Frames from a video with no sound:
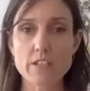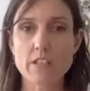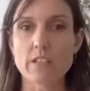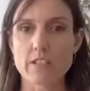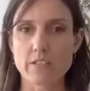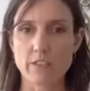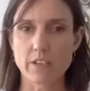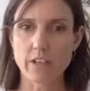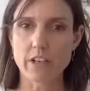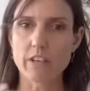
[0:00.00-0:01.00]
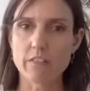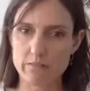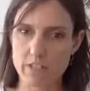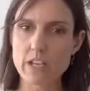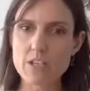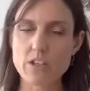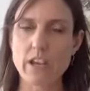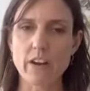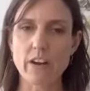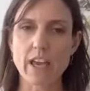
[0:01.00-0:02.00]
It's a very niche
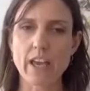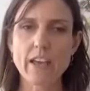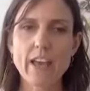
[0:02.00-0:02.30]
area,